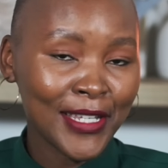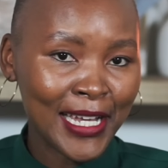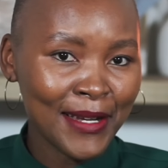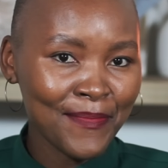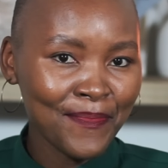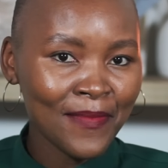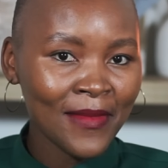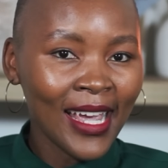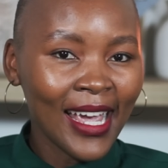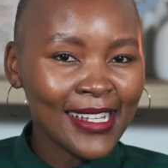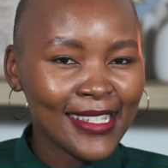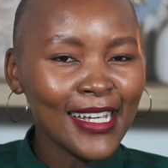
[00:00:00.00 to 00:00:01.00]
see,
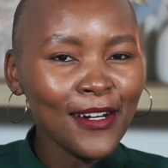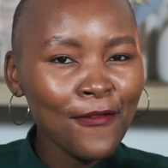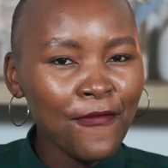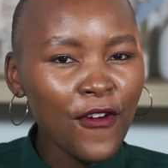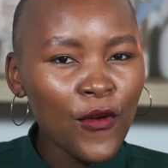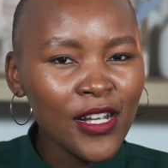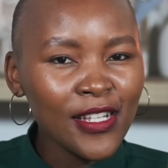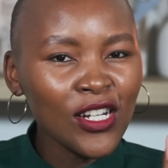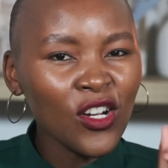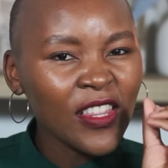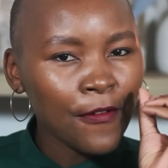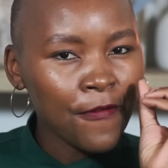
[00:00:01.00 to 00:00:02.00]
instead of
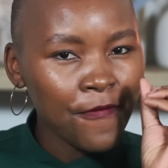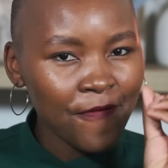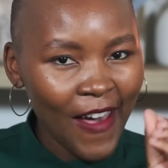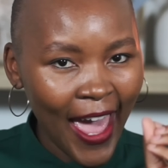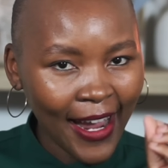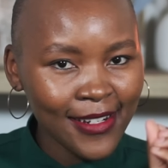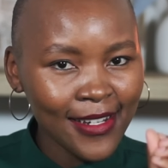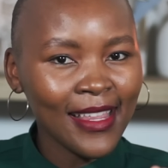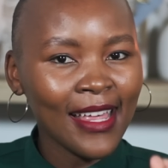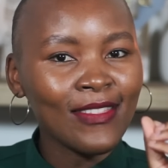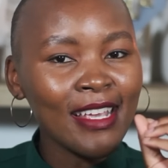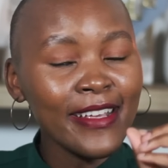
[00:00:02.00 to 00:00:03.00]
focusing on the fact
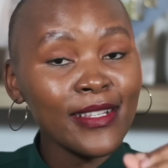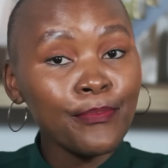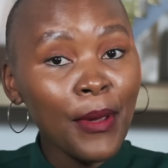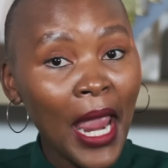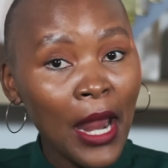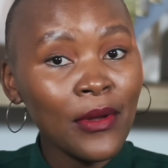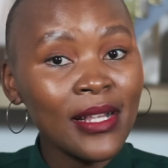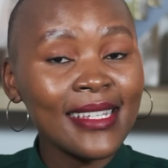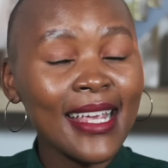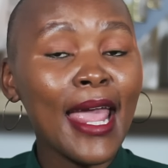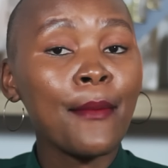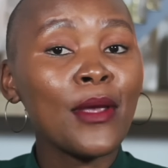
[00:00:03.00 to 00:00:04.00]
that these parents
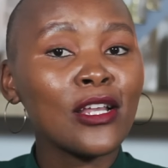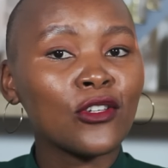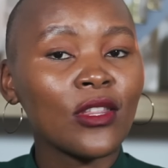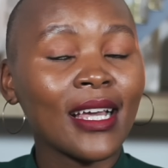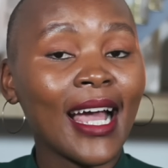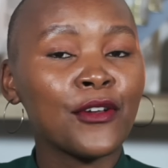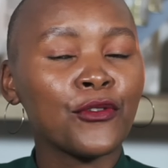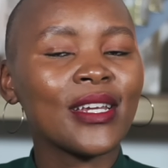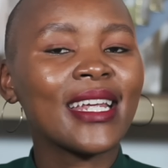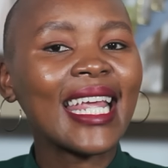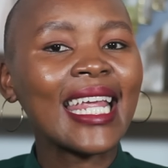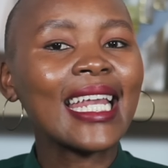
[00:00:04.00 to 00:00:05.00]
came into the
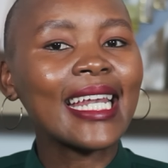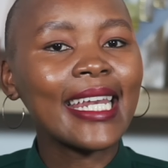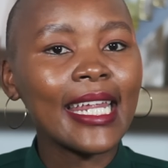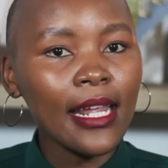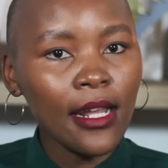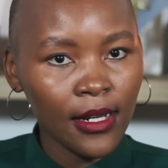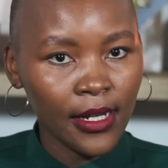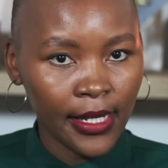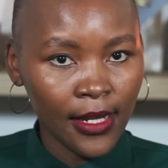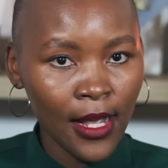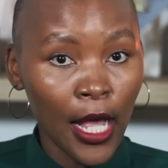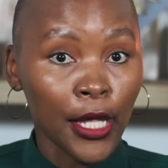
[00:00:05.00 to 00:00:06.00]
country
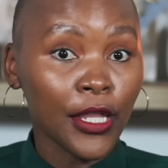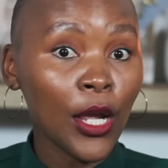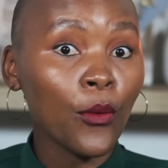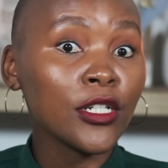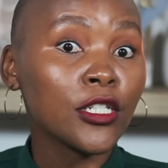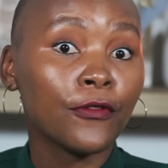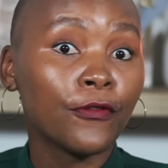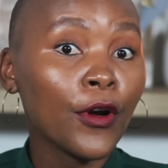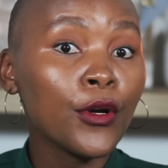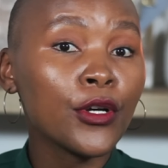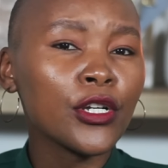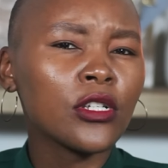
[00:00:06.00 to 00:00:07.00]
illegally, they want to
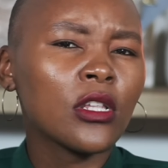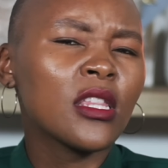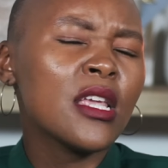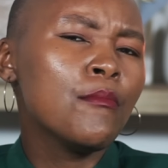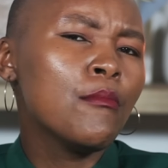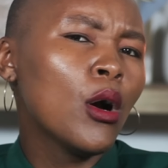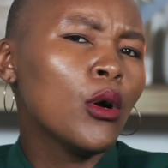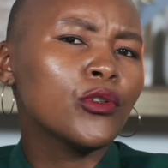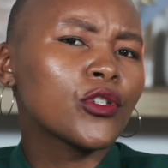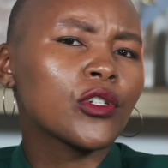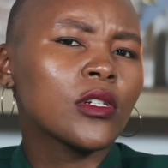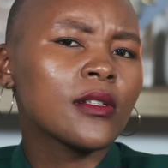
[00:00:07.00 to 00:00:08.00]
focus on the
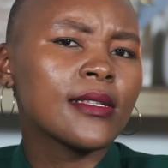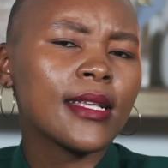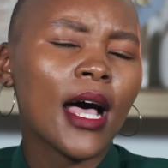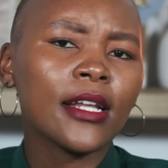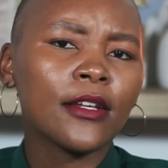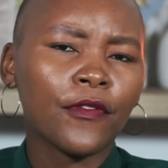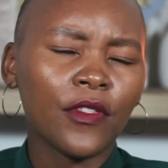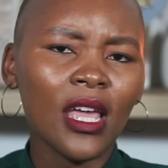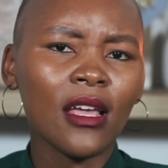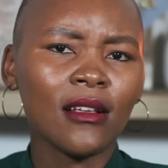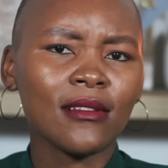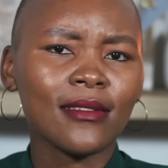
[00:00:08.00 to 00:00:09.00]
emotional side of
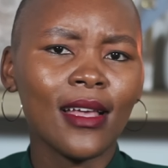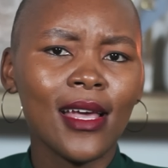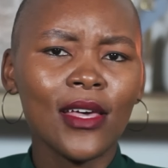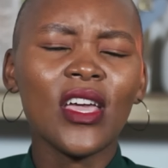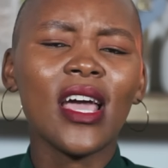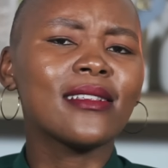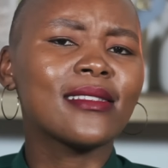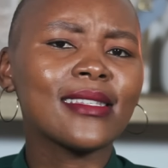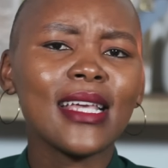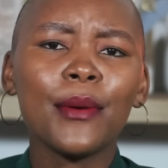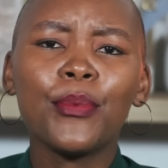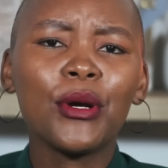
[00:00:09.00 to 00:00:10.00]
things. They are
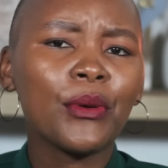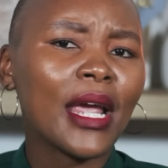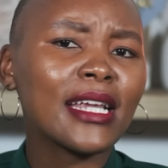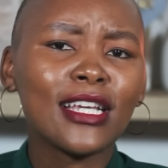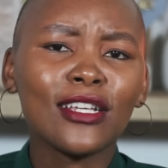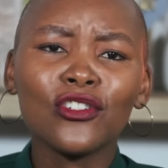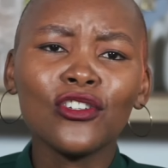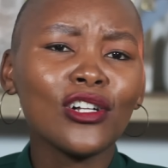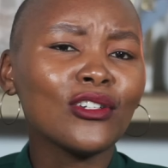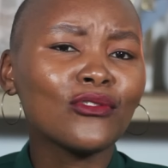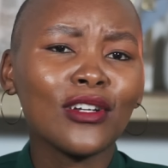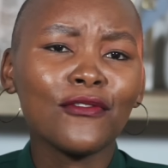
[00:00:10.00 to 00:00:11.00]
separating
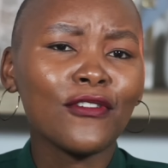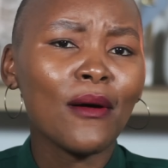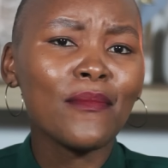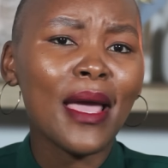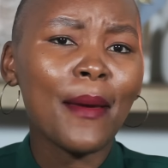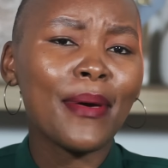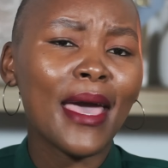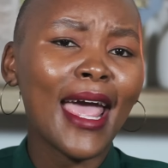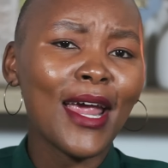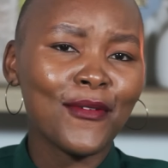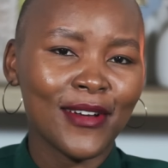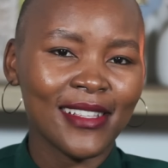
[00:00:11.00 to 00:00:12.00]
children from their
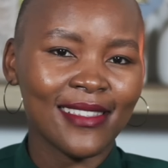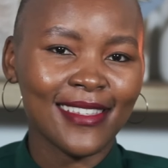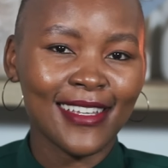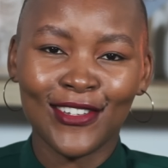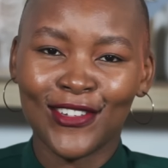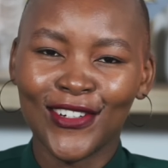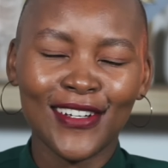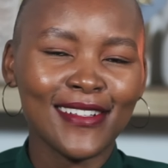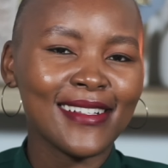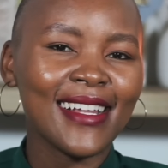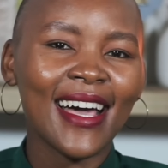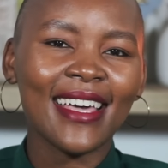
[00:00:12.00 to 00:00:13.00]
parents. And
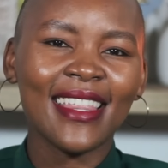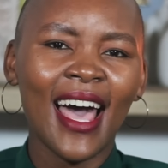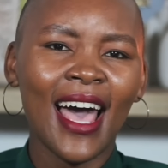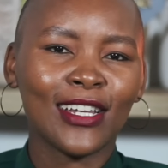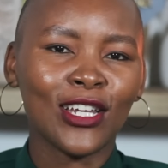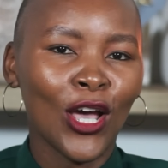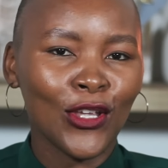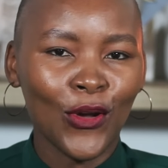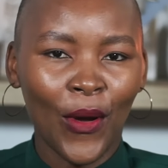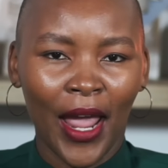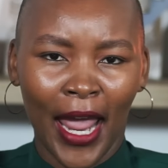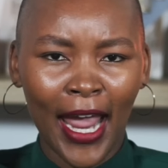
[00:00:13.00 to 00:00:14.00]
just like that,
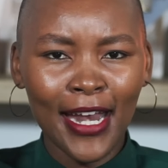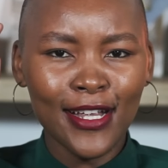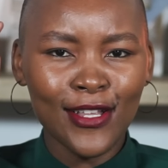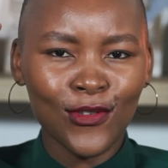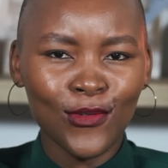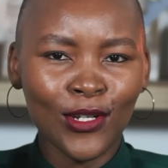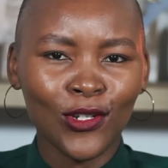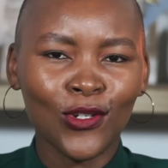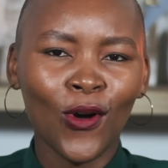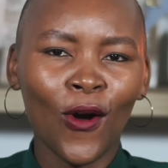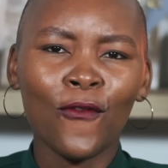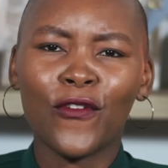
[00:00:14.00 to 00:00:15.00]
your head is switched
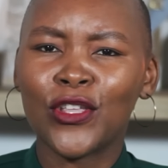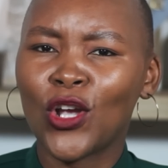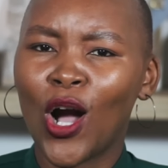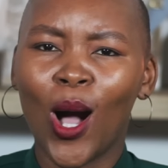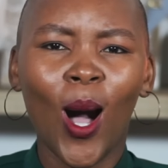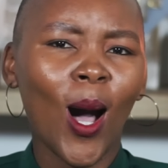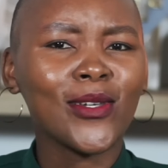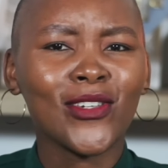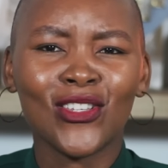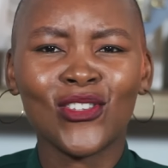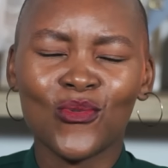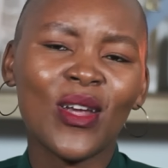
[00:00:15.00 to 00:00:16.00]
off and your heart
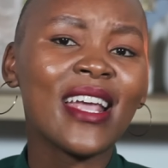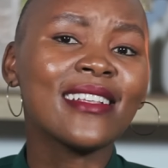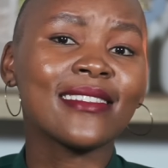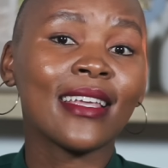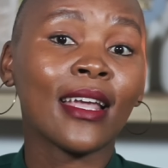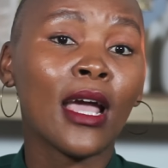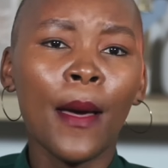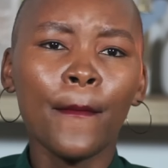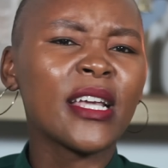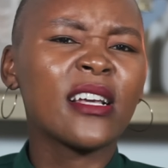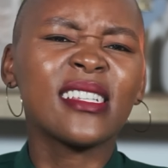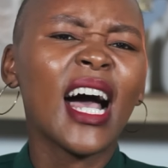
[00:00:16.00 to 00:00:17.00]
is racing.
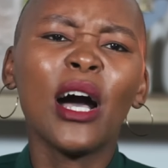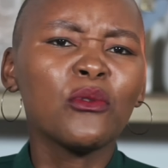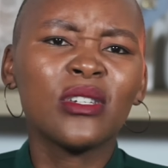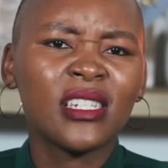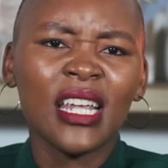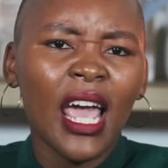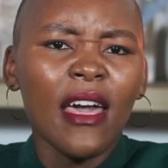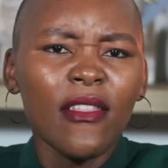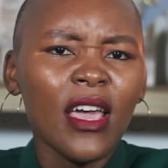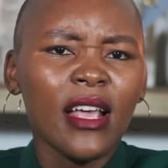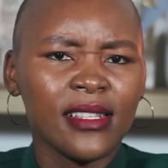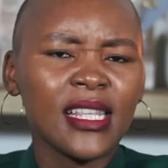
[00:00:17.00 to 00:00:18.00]
Because how dare
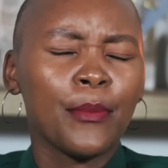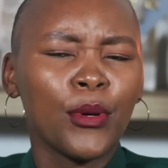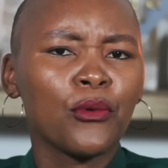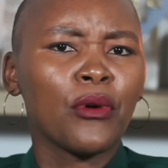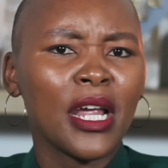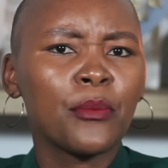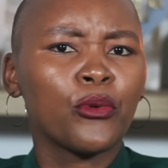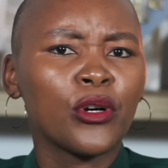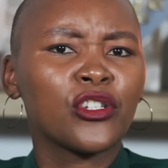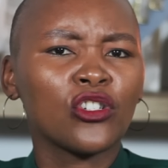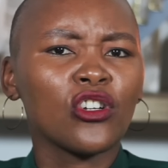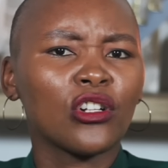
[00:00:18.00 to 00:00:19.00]
they separate poor
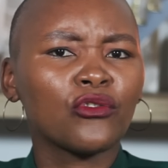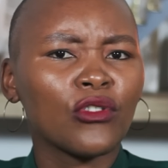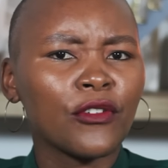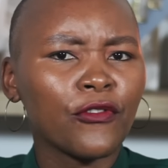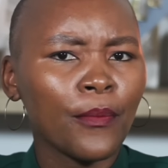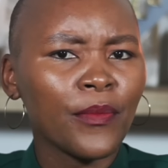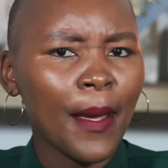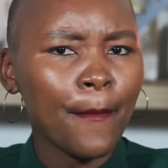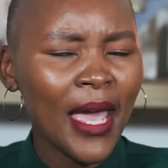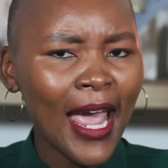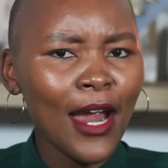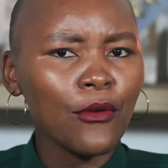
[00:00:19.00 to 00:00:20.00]
children from their
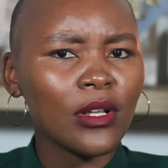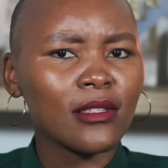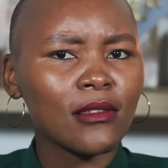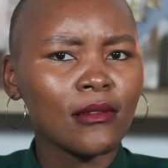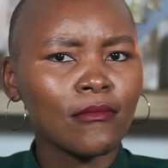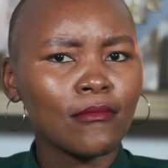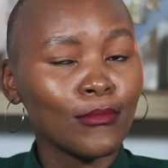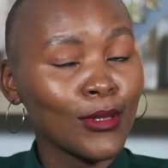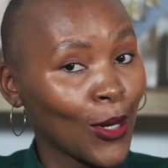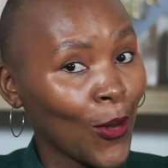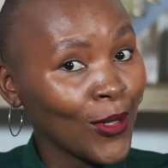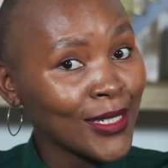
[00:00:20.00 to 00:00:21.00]
parents?
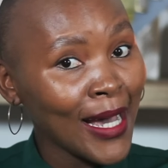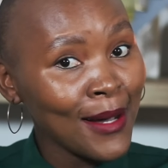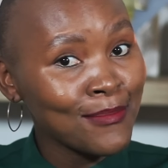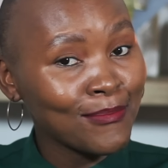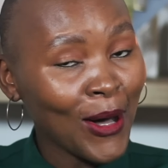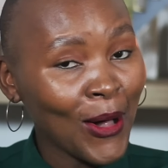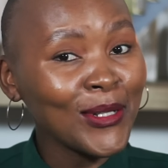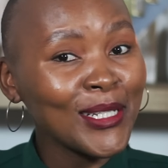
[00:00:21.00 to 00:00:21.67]
But hold up